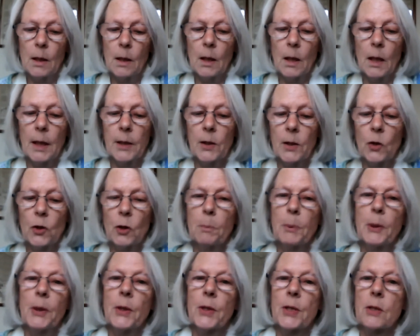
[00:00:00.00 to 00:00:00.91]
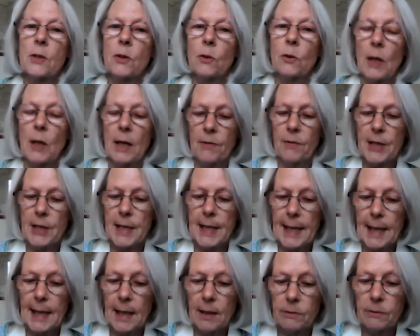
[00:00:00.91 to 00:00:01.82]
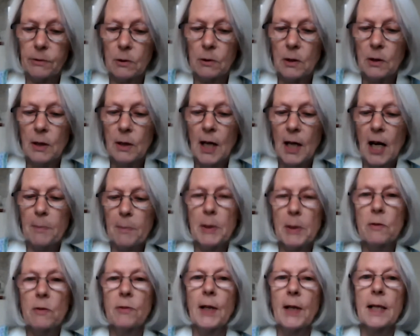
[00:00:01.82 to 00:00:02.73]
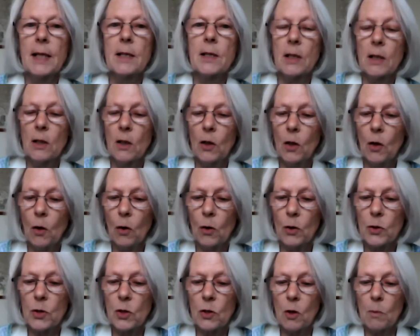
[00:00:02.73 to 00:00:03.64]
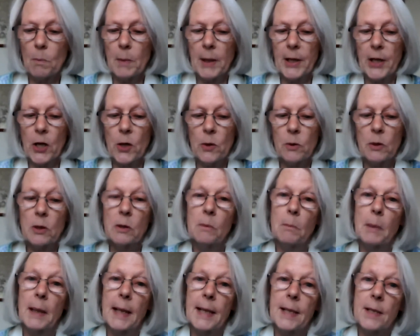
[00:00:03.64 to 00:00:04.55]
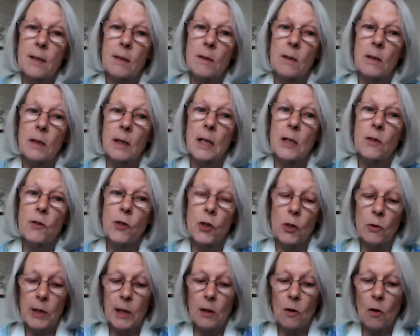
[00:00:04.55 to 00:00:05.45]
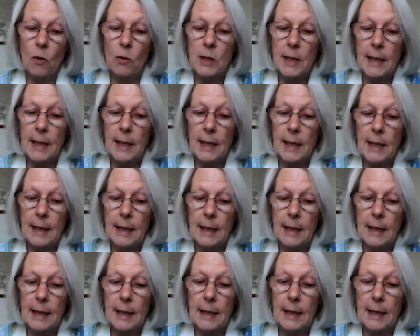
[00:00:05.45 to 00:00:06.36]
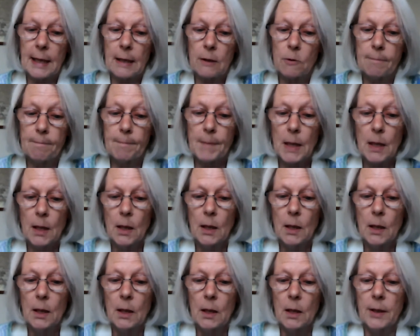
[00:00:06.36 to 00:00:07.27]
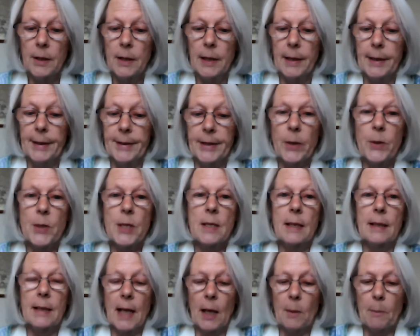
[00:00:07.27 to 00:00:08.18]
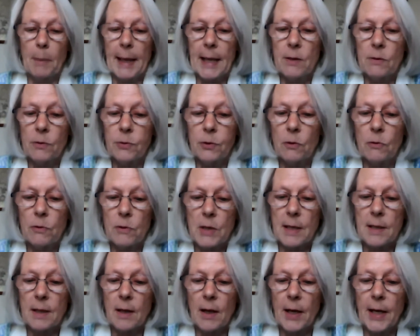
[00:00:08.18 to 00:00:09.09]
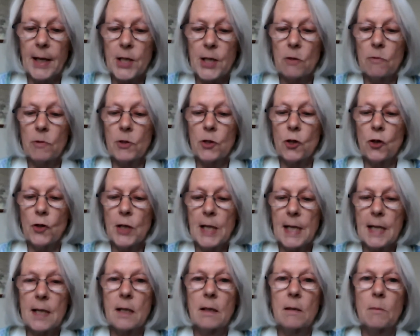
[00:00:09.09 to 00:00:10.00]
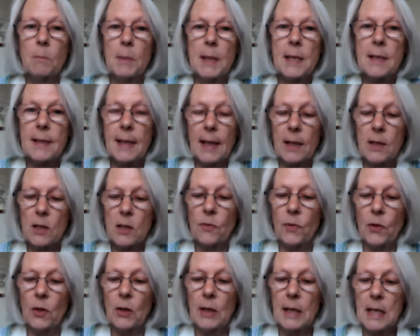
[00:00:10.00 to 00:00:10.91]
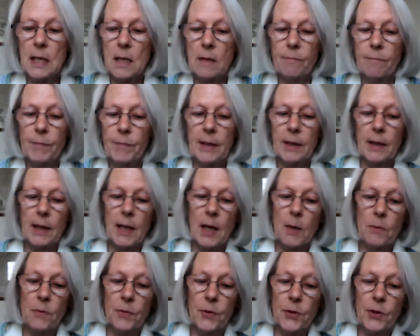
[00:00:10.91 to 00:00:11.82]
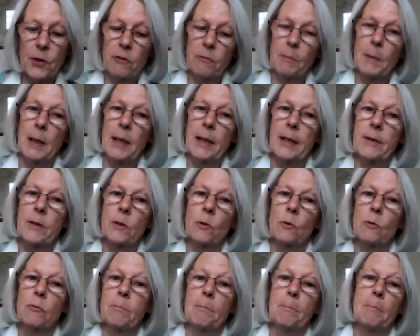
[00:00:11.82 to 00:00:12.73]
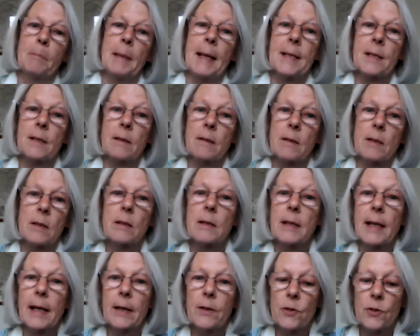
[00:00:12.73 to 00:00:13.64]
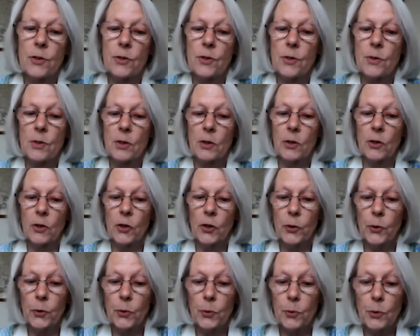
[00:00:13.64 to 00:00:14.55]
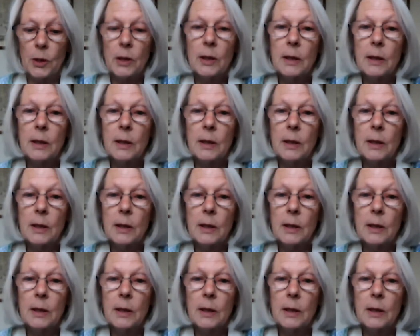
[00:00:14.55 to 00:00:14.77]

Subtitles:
And on a personal, everyday level, I've been reflecting a lot on my own complacency during lockdown, noticing that painful desire to retreat and be satisfied in the comfort of my sort of Pleasant St Andrews cocoon.